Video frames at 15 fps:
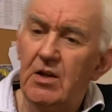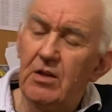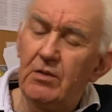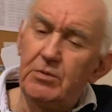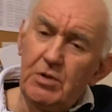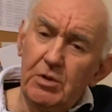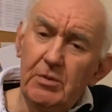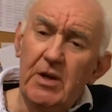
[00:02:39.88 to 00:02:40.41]
There
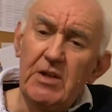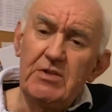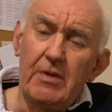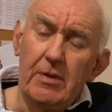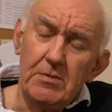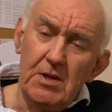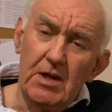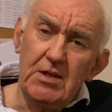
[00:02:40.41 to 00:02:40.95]
were two ways
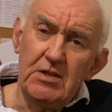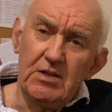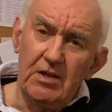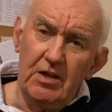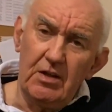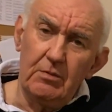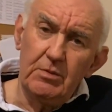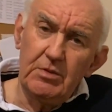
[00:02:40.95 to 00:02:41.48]
of updating
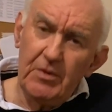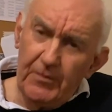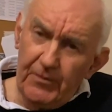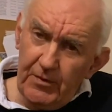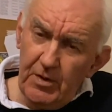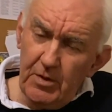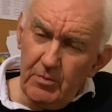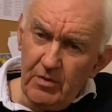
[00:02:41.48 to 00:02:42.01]
it. There was the
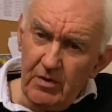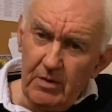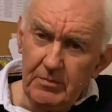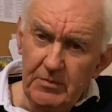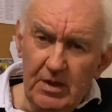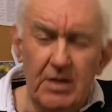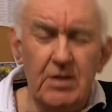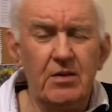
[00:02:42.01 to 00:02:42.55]
firmware
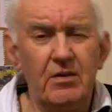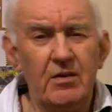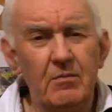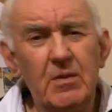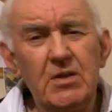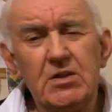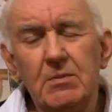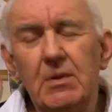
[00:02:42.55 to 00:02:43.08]
update, and there
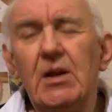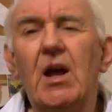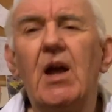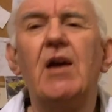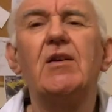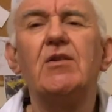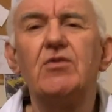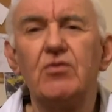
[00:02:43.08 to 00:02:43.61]
must have been
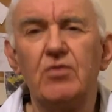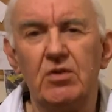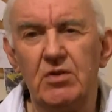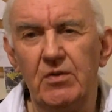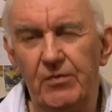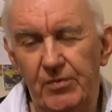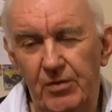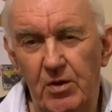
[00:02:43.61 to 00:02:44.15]
hundreds
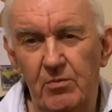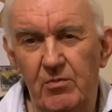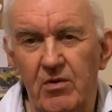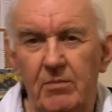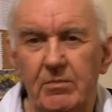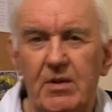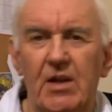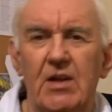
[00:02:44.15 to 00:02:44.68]
of
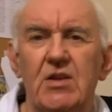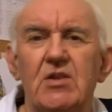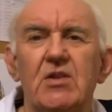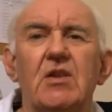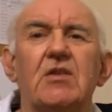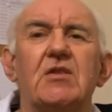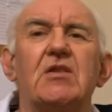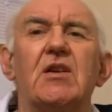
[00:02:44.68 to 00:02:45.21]
firmware updates
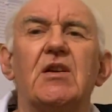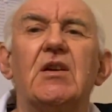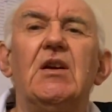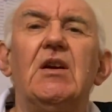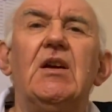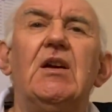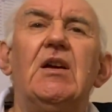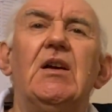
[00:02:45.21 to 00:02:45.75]
that
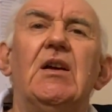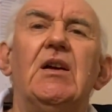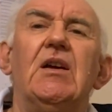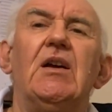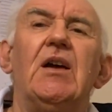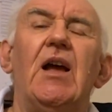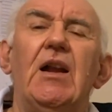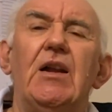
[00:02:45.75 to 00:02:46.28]

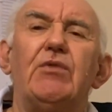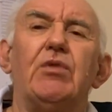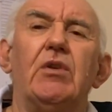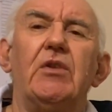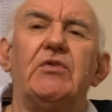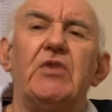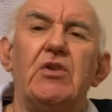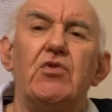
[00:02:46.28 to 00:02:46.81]

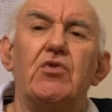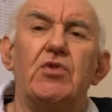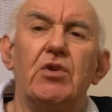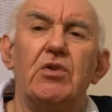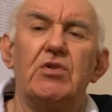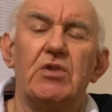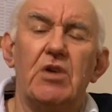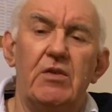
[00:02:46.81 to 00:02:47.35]
Elecraft
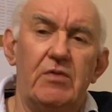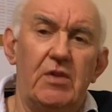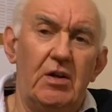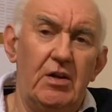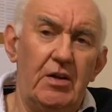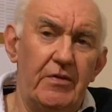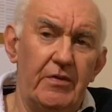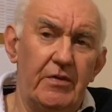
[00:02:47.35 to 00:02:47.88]
introduced over the
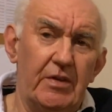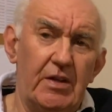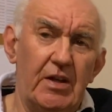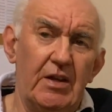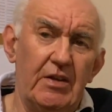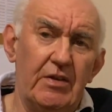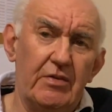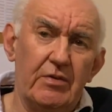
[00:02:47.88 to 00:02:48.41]
life of the
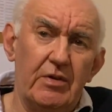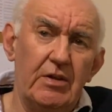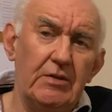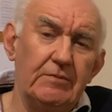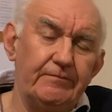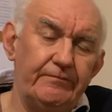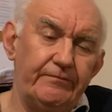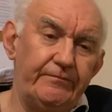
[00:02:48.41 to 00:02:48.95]

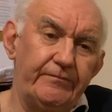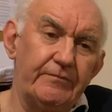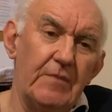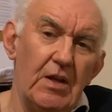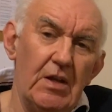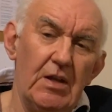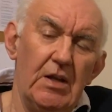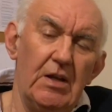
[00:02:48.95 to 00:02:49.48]
K3
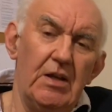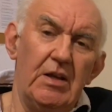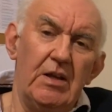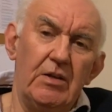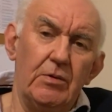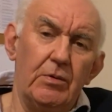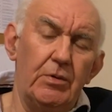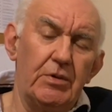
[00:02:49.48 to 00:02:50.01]

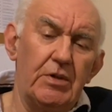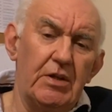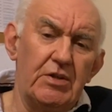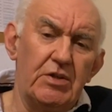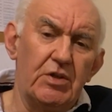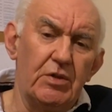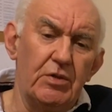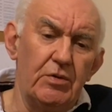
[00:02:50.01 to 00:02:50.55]
in order
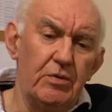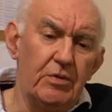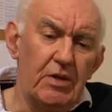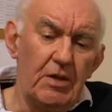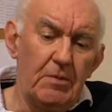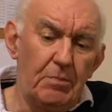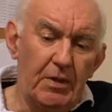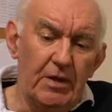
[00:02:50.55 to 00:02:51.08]
to
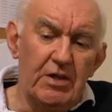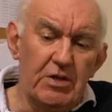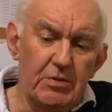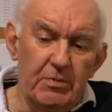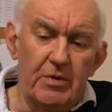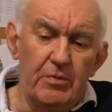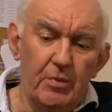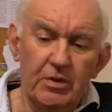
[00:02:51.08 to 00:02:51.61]
keep pace
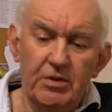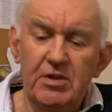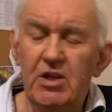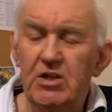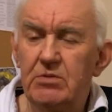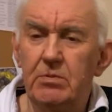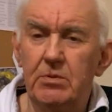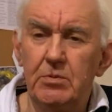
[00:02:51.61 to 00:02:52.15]
with what
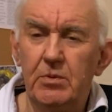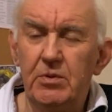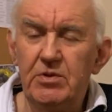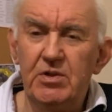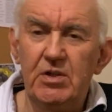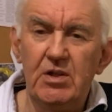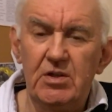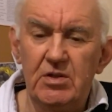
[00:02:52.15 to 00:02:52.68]
customers
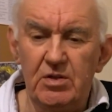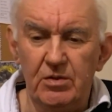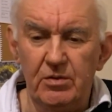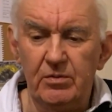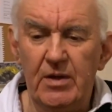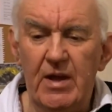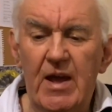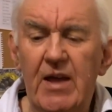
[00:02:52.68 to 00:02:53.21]
wanted,
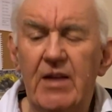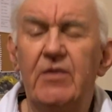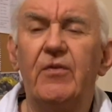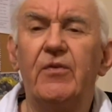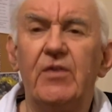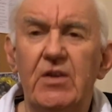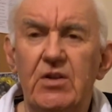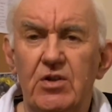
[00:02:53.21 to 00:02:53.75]
to add
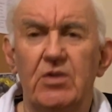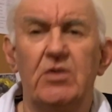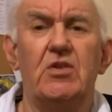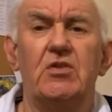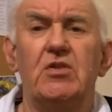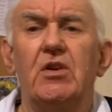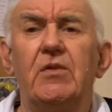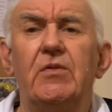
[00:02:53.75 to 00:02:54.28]
features and
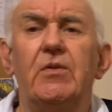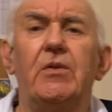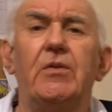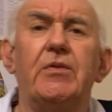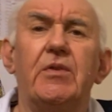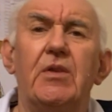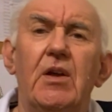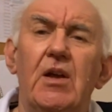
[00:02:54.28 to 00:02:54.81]
so
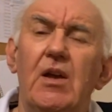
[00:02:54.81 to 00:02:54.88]
forth.